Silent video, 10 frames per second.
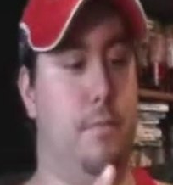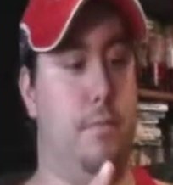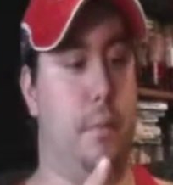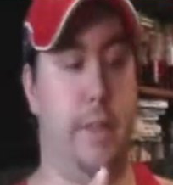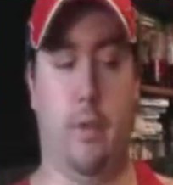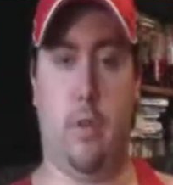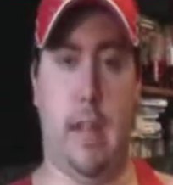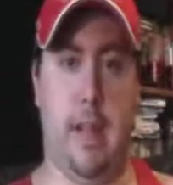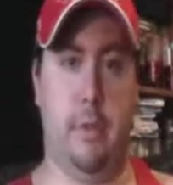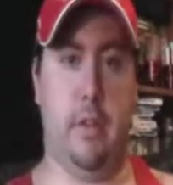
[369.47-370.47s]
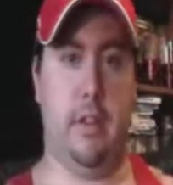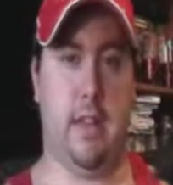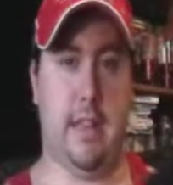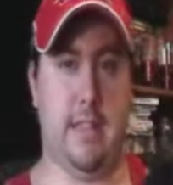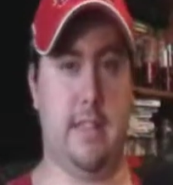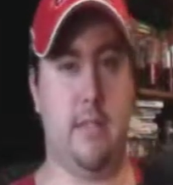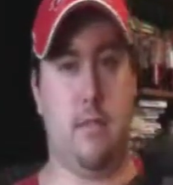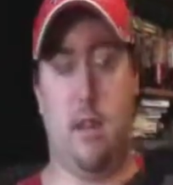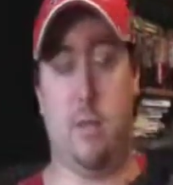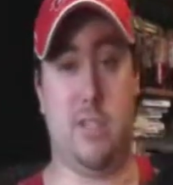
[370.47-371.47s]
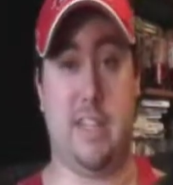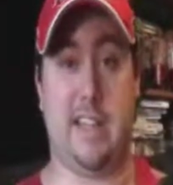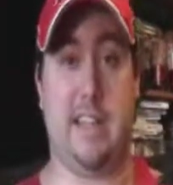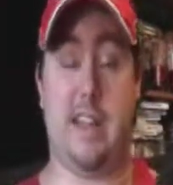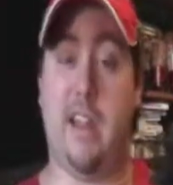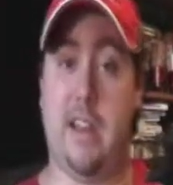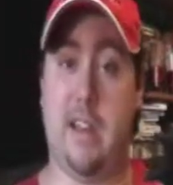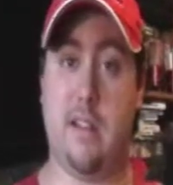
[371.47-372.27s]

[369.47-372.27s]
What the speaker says: But their reliability is almost second to none.